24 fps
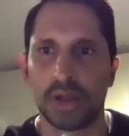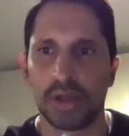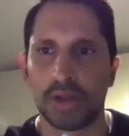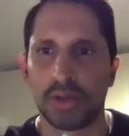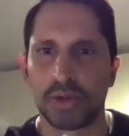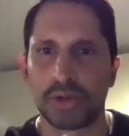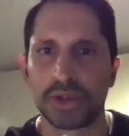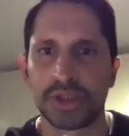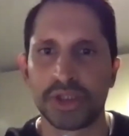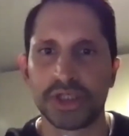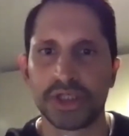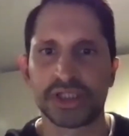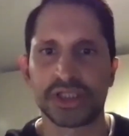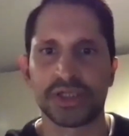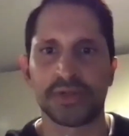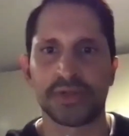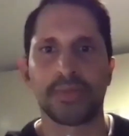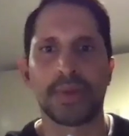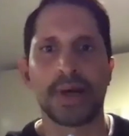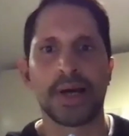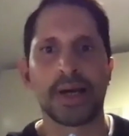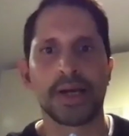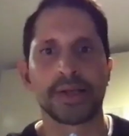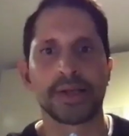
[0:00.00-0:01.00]
With this in
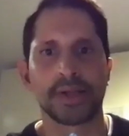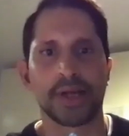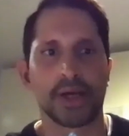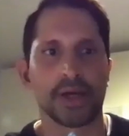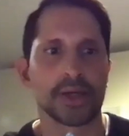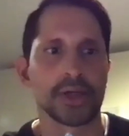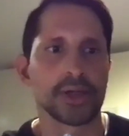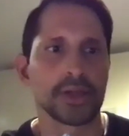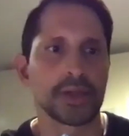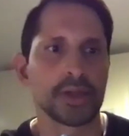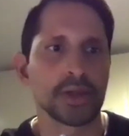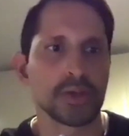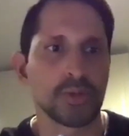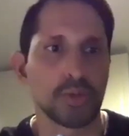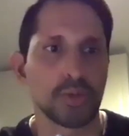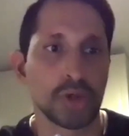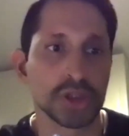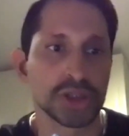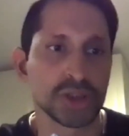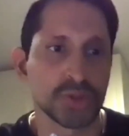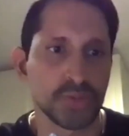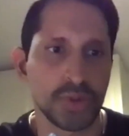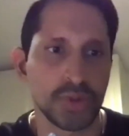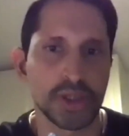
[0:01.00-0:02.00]
mind, I
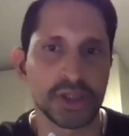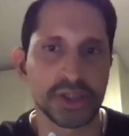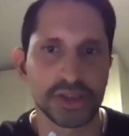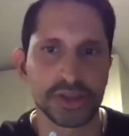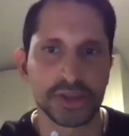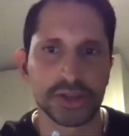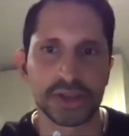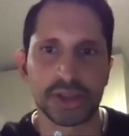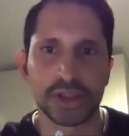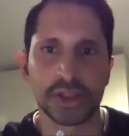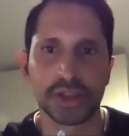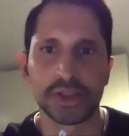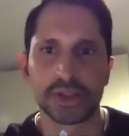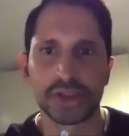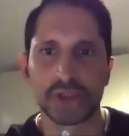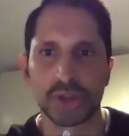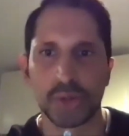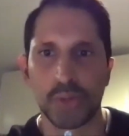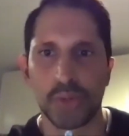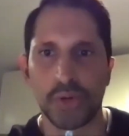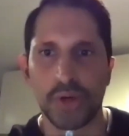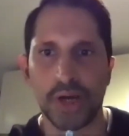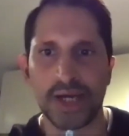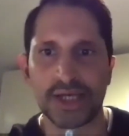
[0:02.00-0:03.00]
was pleasantly
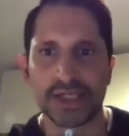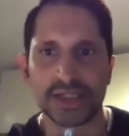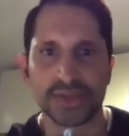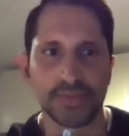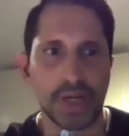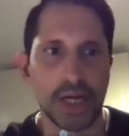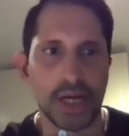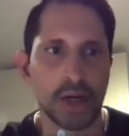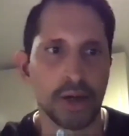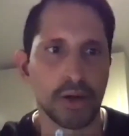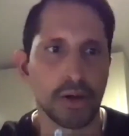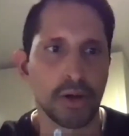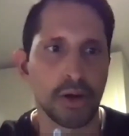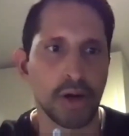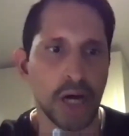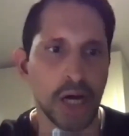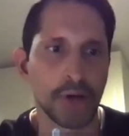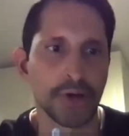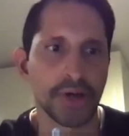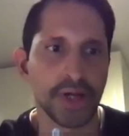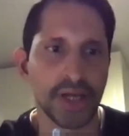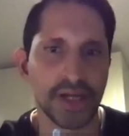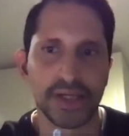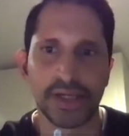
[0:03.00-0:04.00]
surprised by how
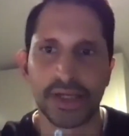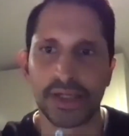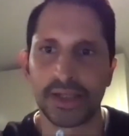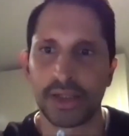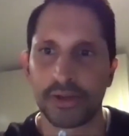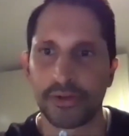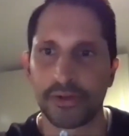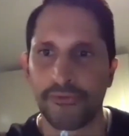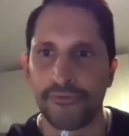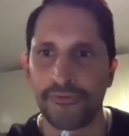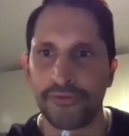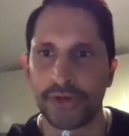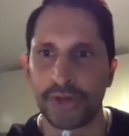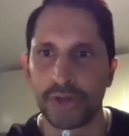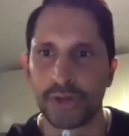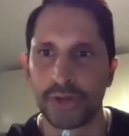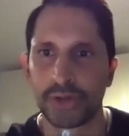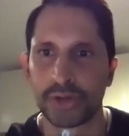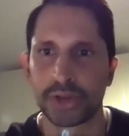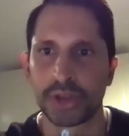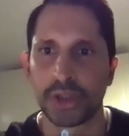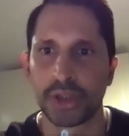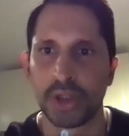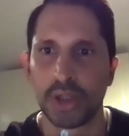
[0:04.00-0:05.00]
they did on the field.
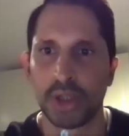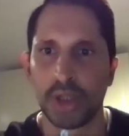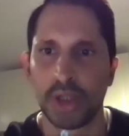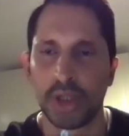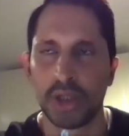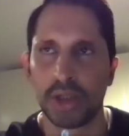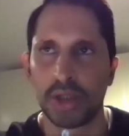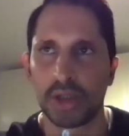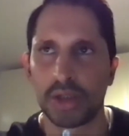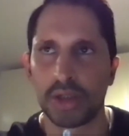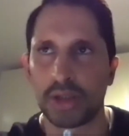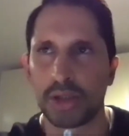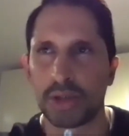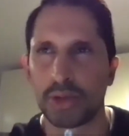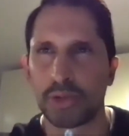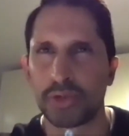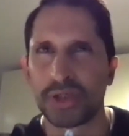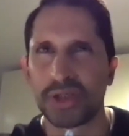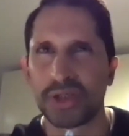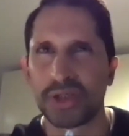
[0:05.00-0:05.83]
We